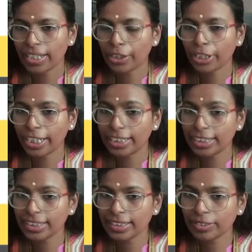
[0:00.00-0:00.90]
and your
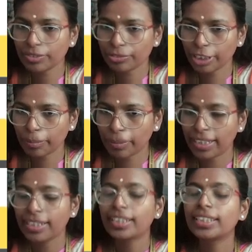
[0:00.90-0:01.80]
H is
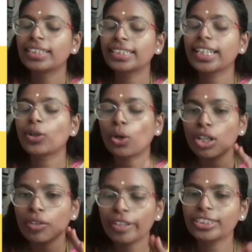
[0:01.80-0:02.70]
feedback. Listen,
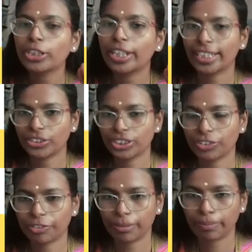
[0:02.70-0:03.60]
always your H is
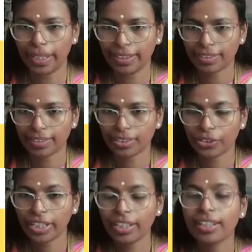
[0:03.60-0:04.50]
feedback.
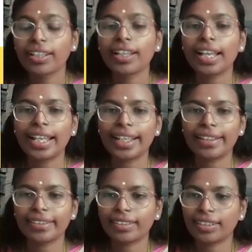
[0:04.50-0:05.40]
Okay.
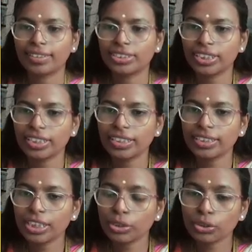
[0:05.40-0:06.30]
And G
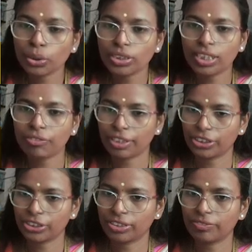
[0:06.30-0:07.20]
is the total
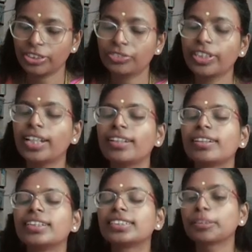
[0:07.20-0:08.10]
function which we are
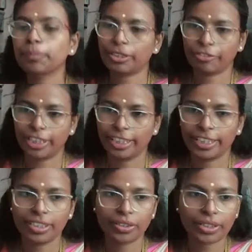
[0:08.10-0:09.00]
simplifying
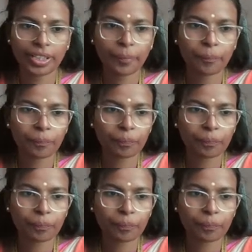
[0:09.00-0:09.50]
it. Okay.